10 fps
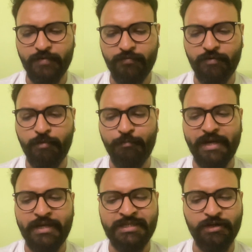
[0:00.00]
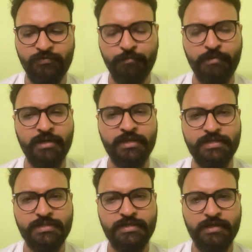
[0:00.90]
from a mindset of
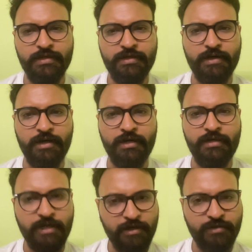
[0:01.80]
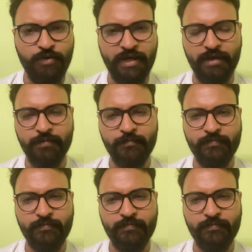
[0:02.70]
abundance. Uh, till today,